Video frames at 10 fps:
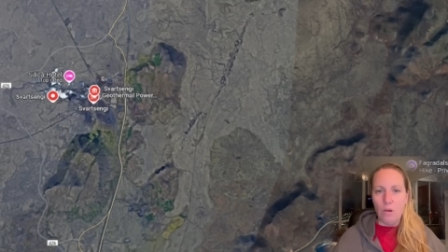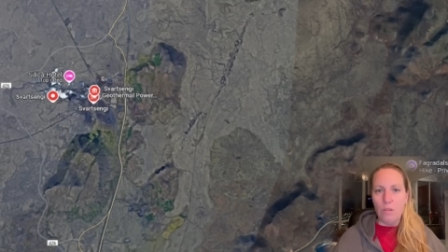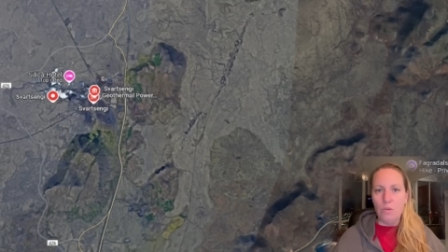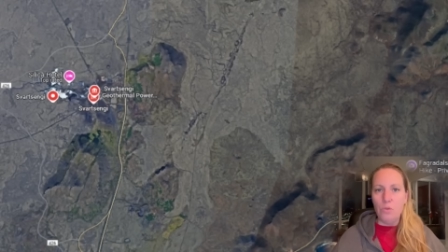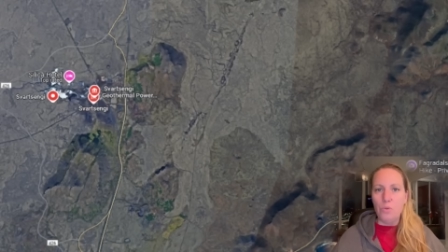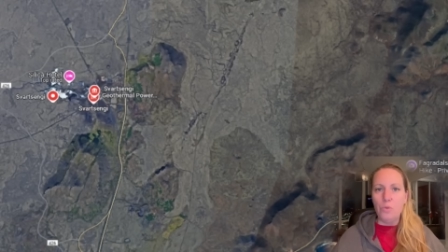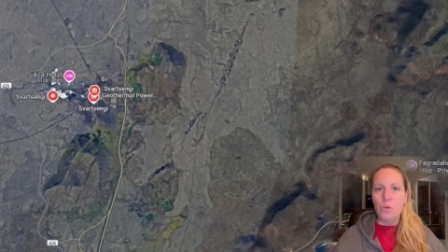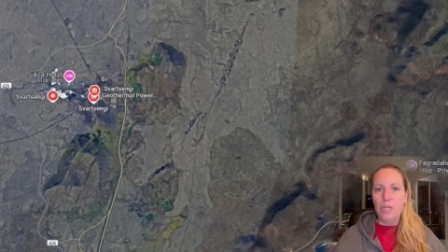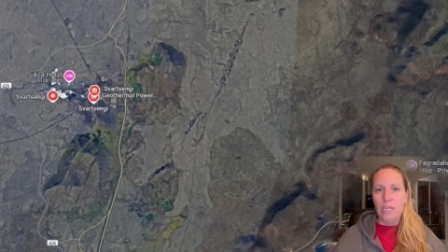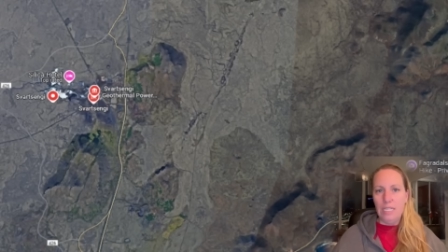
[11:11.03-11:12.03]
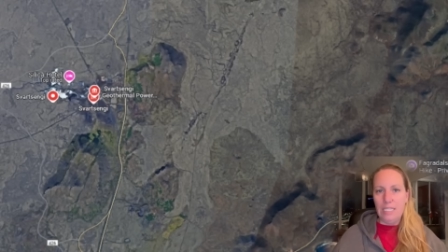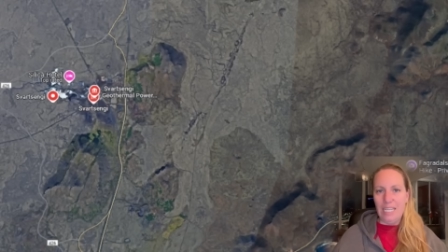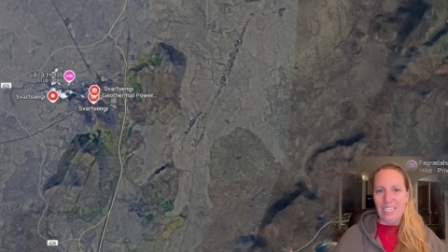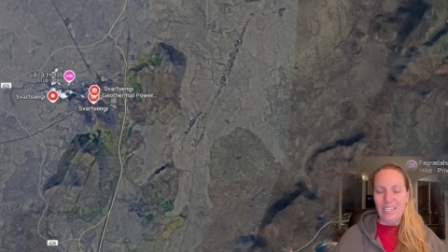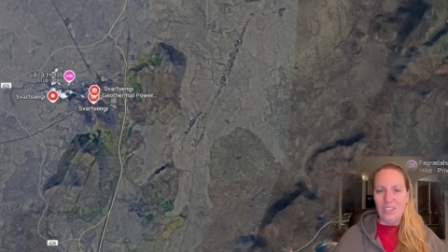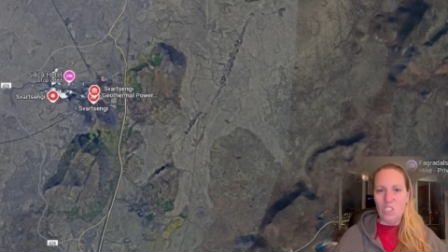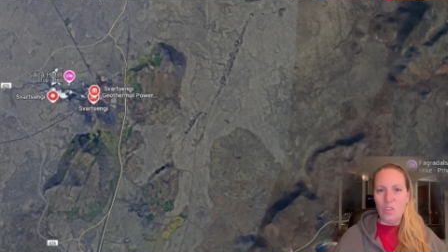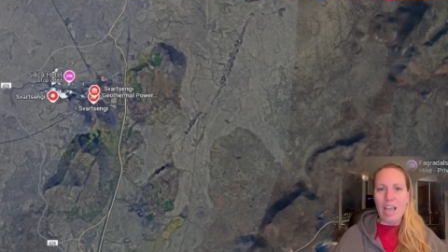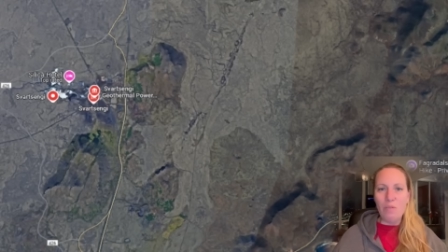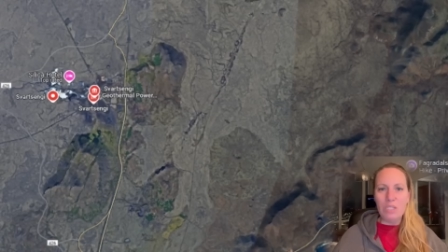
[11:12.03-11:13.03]
the new signal.
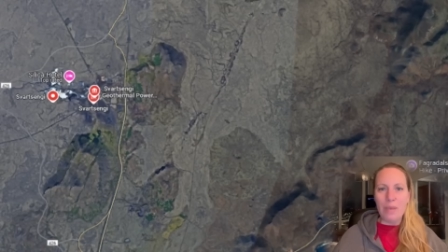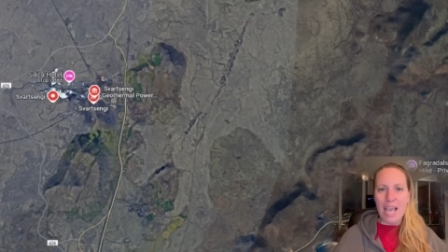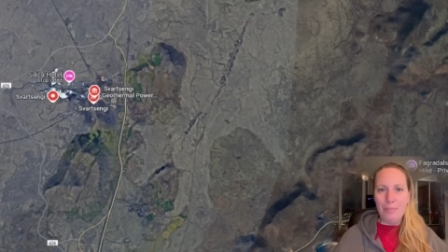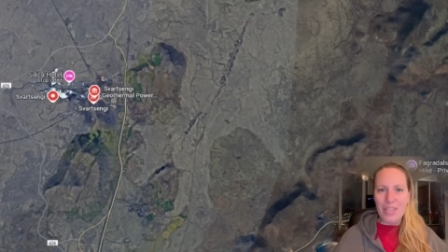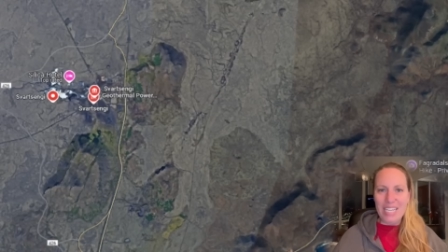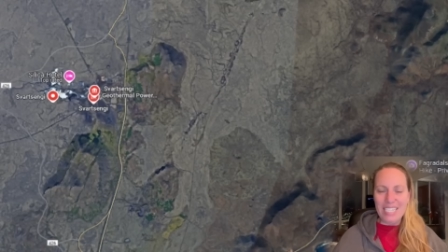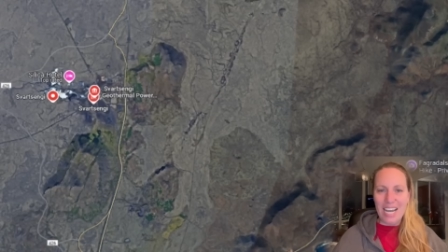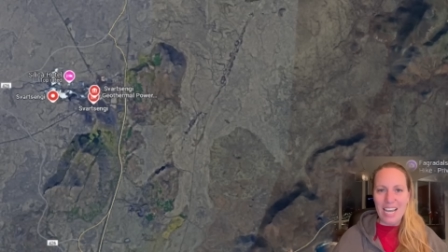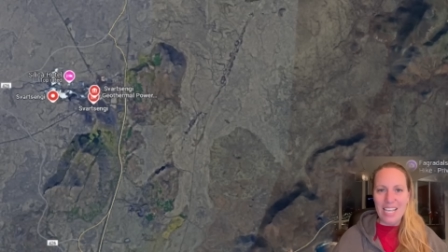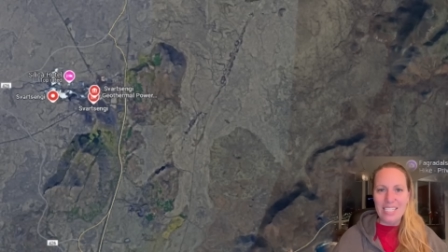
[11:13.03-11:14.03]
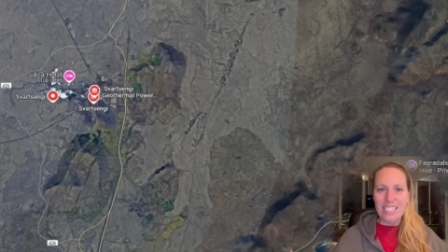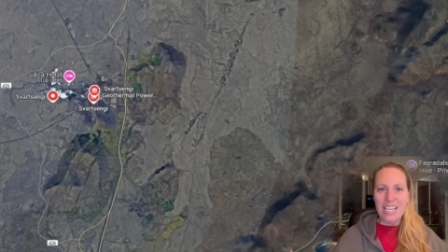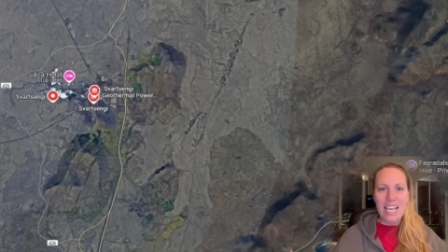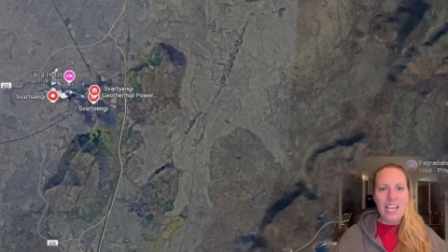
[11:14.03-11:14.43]
So that was my update, guys.